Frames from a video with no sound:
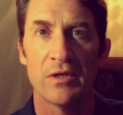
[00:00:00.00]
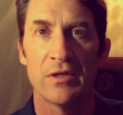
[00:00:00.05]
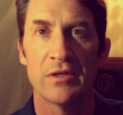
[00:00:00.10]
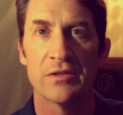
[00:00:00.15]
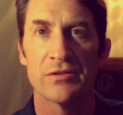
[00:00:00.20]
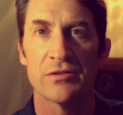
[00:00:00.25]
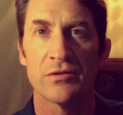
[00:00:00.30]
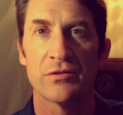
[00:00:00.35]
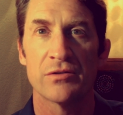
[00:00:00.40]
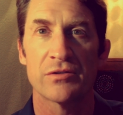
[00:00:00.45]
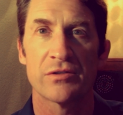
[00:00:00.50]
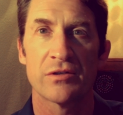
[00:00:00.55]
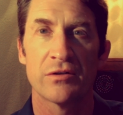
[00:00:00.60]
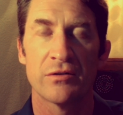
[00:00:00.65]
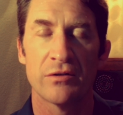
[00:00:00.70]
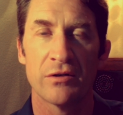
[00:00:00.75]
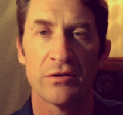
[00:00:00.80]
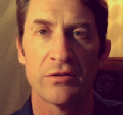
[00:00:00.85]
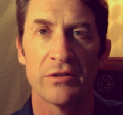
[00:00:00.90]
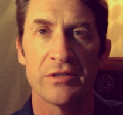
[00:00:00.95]
So there's
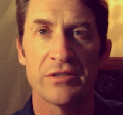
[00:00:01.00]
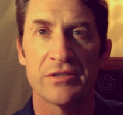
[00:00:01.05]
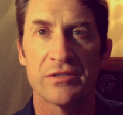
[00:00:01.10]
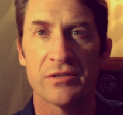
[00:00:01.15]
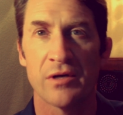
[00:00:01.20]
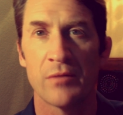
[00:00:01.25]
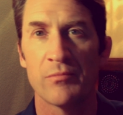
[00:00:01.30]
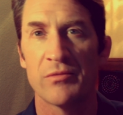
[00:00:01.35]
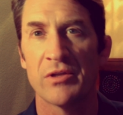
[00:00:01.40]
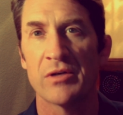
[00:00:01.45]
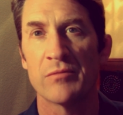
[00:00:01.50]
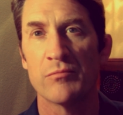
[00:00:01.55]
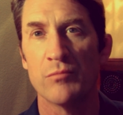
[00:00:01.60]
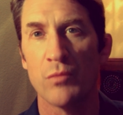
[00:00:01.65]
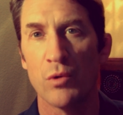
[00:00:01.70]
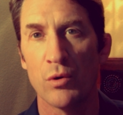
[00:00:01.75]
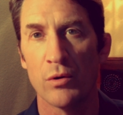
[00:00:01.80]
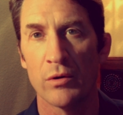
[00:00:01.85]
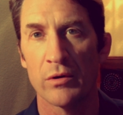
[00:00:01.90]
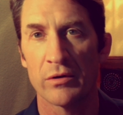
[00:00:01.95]
clearly something
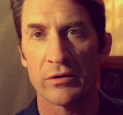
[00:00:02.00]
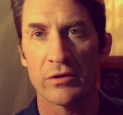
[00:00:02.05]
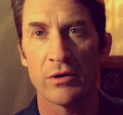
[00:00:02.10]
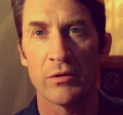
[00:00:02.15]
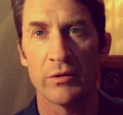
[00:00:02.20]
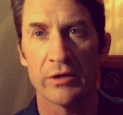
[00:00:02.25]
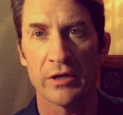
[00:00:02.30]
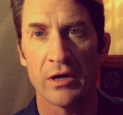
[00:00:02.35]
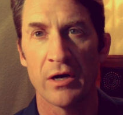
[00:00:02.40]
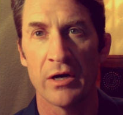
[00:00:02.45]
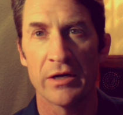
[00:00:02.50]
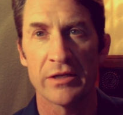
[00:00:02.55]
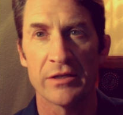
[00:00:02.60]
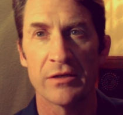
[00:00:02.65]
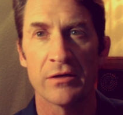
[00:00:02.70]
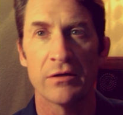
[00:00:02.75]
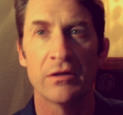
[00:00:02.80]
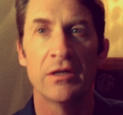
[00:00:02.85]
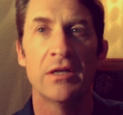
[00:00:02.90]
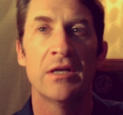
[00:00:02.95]
more going on
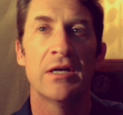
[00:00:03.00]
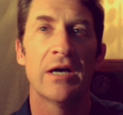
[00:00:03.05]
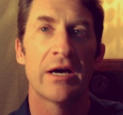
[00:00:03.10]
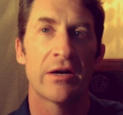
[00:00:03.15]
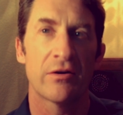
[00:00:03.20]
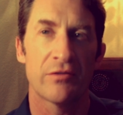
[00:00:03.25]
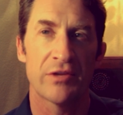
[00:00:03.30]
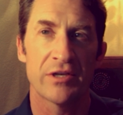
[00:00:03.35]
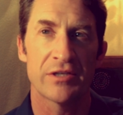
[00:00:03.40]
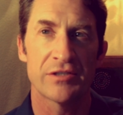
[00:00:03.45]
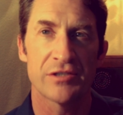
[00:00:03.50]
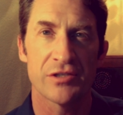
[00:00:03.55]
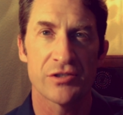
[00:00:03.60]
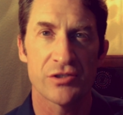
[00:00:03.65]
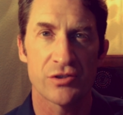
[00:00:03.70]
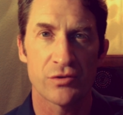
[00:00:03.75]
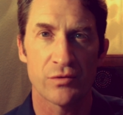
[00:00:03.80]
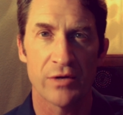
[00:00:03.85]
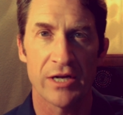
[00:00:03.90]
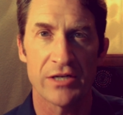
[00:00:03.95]
here. I don't think it's a
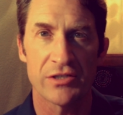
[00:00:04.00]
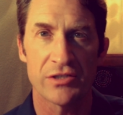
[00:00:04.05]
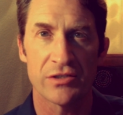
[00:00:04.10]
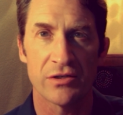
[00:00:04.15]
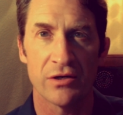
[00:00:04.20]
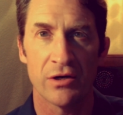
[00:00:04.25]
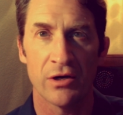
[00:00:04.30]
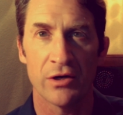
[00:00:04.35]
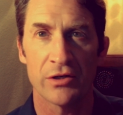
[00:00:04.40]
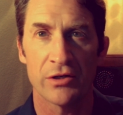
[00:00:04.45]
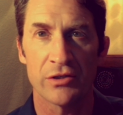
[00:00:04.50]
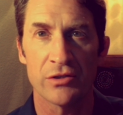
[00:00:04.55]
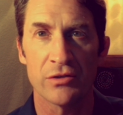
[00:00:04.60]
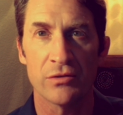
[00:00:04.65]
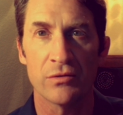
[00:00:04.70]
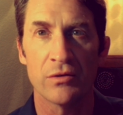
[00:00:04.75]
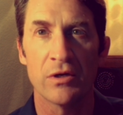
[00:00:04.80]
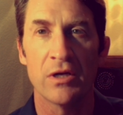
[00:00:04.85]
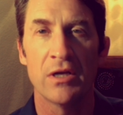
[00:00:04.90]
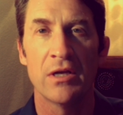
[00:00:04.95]
stretch to
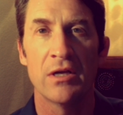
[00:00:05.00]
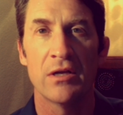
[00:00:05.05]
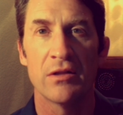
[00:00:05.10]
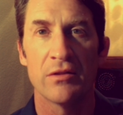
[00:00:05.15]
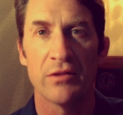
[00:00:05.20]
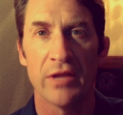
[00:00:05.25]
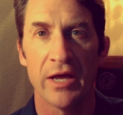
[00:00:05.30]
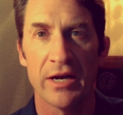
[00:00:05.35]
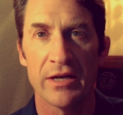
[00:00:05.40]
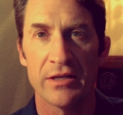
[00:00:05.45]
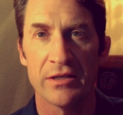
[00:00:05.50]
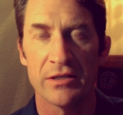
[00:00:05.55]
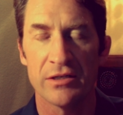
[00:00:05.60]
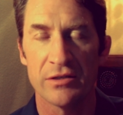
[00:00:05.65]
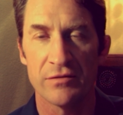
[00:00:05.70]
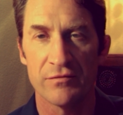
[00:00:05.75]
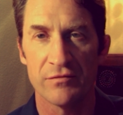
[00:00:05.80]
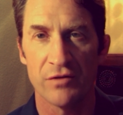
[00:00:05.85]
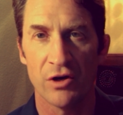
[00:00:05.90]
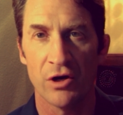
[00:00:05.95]
argue that it
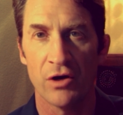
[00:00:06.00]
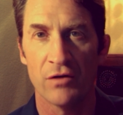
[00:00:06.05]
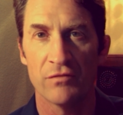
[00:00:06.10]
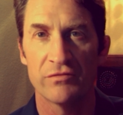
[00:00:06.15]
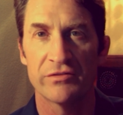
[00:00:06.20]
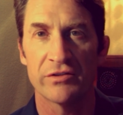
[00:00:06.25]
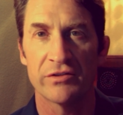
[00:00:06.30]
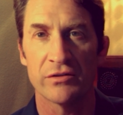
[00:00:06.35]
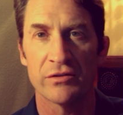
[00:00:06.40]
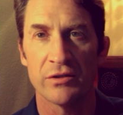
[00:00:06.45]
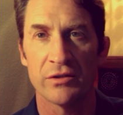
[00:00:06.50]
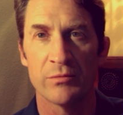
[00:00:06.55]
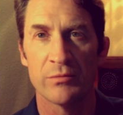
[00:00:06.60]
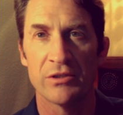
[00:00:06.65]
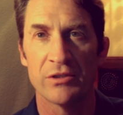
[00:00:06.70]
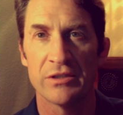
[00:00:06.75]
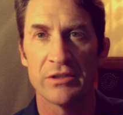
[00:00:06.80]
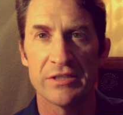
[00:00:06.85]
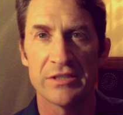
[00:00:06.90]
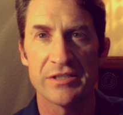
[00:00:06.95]
involves
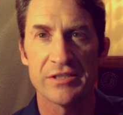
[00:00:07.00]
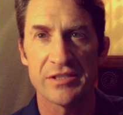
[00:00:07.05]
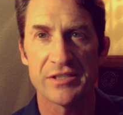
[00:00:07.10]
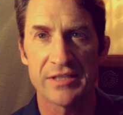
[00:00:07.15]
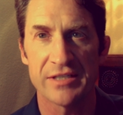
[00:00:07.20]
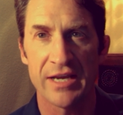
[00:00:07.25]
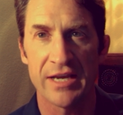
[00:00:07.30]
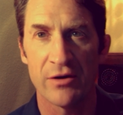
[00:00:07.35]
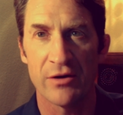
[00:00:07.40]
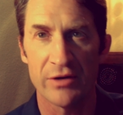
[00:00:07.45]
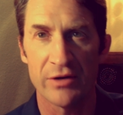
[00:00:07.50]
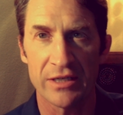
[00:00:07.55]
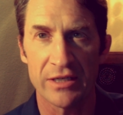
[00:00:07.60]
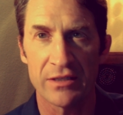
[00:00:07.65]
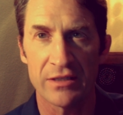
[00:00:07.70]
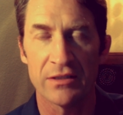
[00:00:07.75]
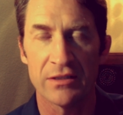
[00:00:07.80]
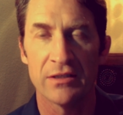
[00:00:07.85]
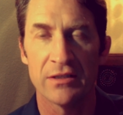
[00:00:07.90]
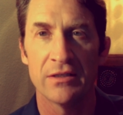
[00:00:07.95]
deliberately
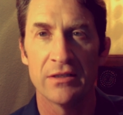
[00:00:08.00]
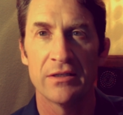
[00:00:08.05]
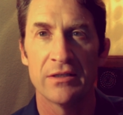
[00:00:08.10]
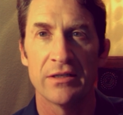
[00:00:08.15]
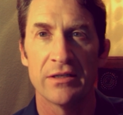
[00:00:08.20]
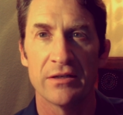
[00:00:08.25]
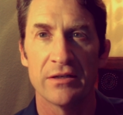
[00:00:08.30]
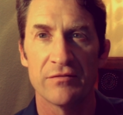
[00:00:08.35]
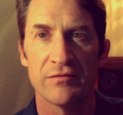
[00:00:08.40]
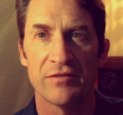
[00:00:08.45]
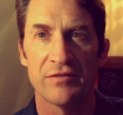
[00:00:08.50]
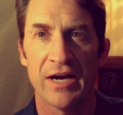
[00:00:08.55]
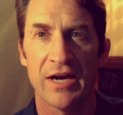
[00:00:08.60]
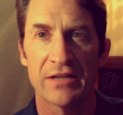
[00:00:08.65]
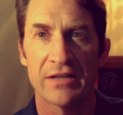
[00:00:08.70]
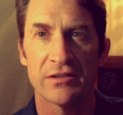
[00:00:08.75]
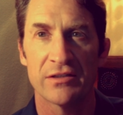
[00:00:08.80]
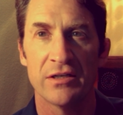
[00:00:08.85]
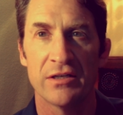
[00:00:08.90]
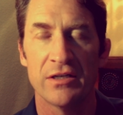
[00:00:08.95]
scaring and, in
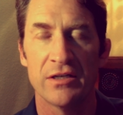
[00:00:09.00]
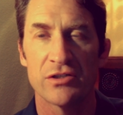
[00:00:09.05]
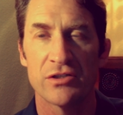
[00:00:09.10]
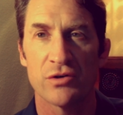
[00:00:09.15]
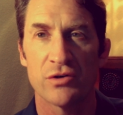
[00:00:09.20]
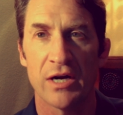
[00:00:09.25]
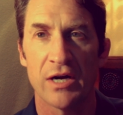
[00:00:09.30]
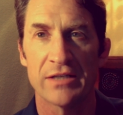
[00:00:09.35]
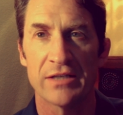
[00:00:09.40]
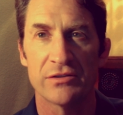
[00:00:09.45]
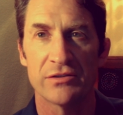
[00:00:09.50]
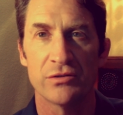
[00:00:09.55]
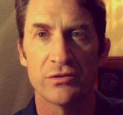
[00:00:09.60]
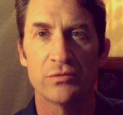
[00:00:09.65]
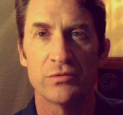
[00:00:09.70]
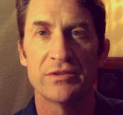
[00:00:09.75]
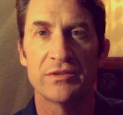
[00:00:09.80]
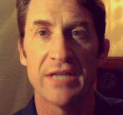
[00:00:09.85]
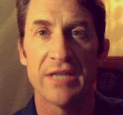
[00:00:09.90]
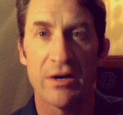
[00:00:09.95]
fact, trying to
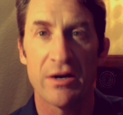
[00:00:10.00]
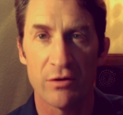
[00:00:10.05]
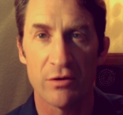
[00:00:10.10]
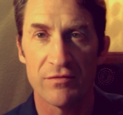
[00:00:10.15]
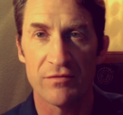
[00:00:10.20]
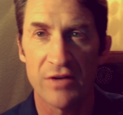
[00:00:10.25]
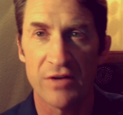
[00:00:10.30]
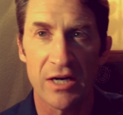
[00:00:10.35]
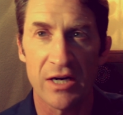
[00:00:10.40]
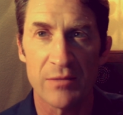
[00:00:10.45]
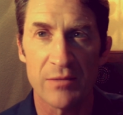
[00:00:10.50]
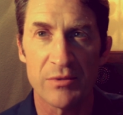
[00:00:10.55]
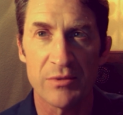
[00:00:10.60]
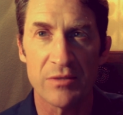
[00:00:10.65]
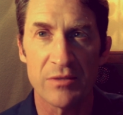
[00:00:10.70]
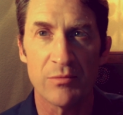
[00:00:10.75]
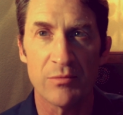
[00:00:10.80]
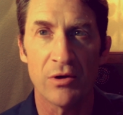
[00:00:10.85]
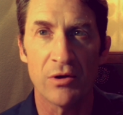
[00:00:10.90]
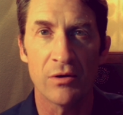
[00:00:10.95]
terrify
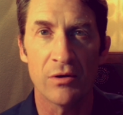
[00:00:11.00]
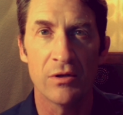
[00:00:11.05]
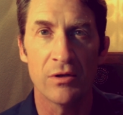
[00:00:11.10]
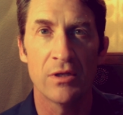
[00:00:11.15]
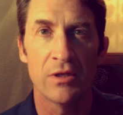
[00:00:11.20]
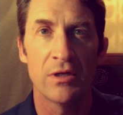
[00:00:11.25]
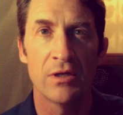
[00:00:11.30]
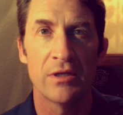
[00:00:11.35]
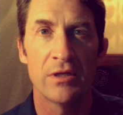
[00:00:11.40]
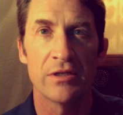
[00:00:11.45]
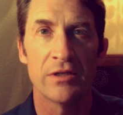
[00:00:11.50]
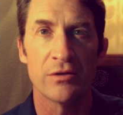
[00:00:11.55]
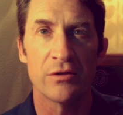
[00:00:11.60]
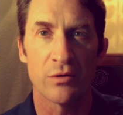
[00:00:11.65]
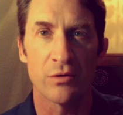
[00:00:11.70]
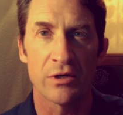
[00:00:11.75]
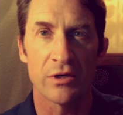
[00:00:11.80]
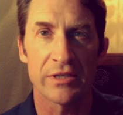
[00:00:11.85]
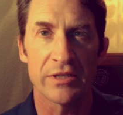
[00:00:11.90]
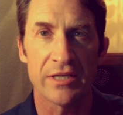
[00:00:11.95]
people in
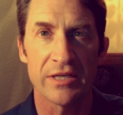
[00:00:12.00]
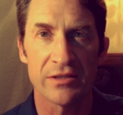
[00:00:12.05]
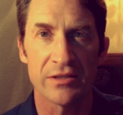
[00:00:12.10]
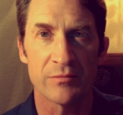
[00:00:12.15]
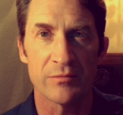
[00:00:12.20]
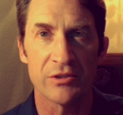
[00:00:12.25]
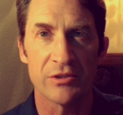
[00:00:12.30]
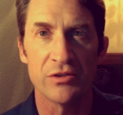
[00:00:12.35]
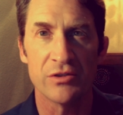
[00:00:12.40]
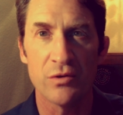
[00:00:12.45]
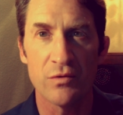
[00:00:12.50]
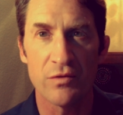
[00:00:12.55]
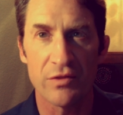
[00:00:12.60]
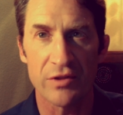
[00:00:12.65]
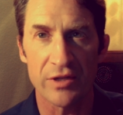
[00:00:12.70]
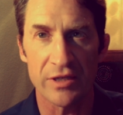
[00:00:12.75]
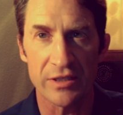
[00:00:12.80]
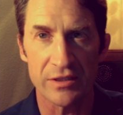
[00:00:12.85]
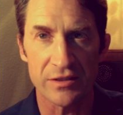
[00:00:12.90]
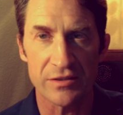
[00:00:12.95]
order to get them to do
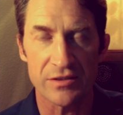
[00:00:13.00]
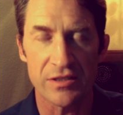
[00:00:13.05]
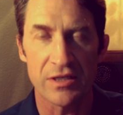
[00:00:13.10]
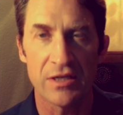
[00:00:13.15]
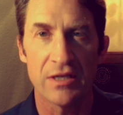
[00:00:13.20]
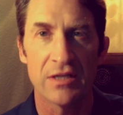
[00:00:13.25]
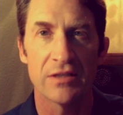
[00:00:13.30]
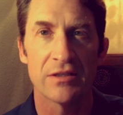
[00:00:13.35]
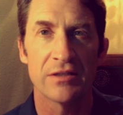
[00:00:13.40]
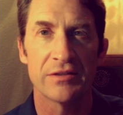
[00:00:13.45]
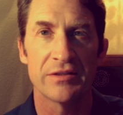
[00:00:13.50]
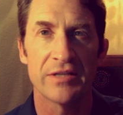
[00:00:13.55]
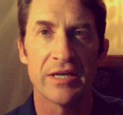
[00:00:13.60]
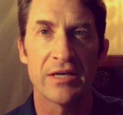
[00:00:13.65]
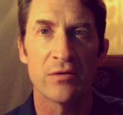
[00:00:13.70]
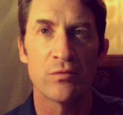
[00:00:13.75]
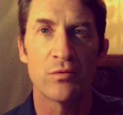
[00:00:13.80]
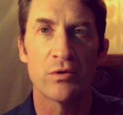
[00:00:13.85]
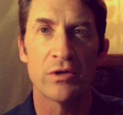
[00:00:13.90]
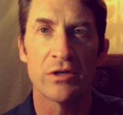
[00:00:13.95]
things that
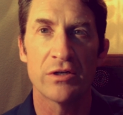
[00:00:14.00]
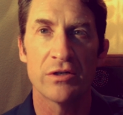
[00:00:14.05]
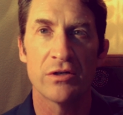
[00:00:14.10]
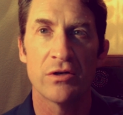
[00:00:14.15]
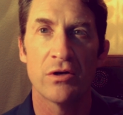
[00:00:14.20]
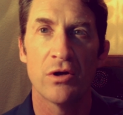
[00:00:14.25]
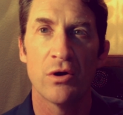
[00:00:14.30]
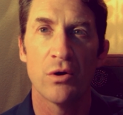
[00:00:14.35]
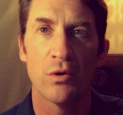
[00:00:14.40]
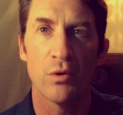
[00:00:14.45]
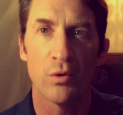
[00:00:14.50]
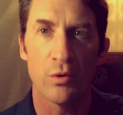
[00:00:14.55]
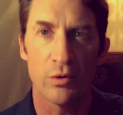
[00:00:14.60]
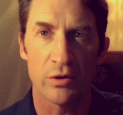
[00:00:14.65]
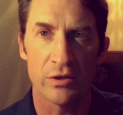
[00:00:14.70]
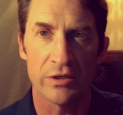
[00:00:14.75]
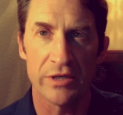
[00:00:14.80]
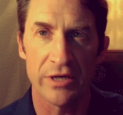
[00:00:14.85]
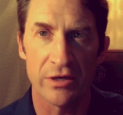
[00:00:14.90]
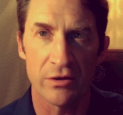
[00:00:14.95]
they wouldn't
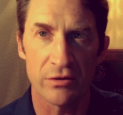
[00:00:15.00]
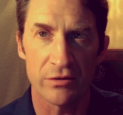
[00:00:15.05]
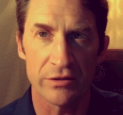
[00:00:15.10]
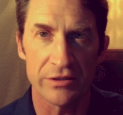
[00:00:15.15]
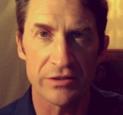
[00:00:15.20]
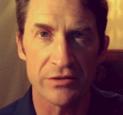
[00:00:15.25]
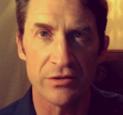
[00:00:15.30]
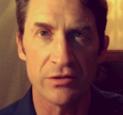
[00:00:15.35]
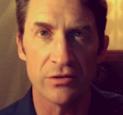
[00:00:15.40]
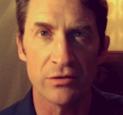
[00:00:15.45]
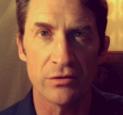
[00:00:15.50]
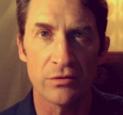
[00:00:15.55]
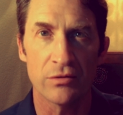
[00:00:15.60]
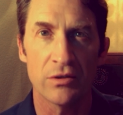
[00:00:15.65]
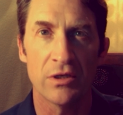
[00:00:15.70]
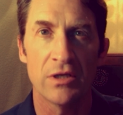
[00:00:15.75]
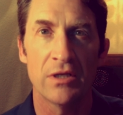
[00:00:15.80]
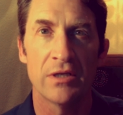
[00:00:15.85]
ordinarily do.